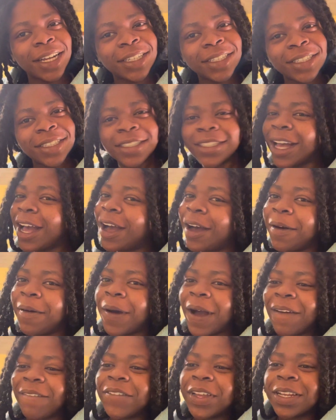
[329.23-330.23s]
So
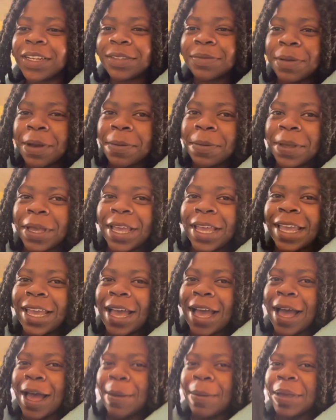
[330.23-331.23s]
I finished my wig, y'all.
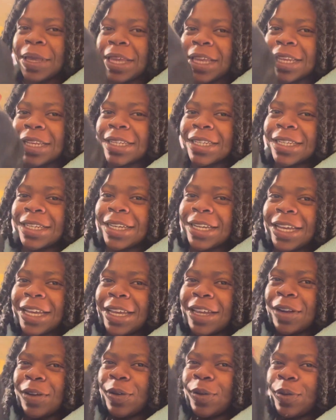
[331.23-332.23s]
Look at
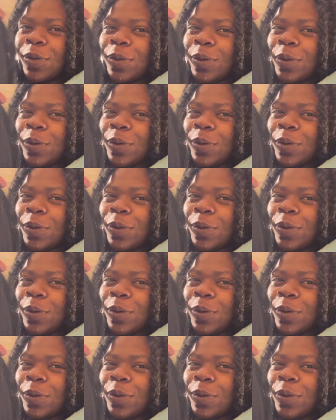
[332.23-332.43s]
her.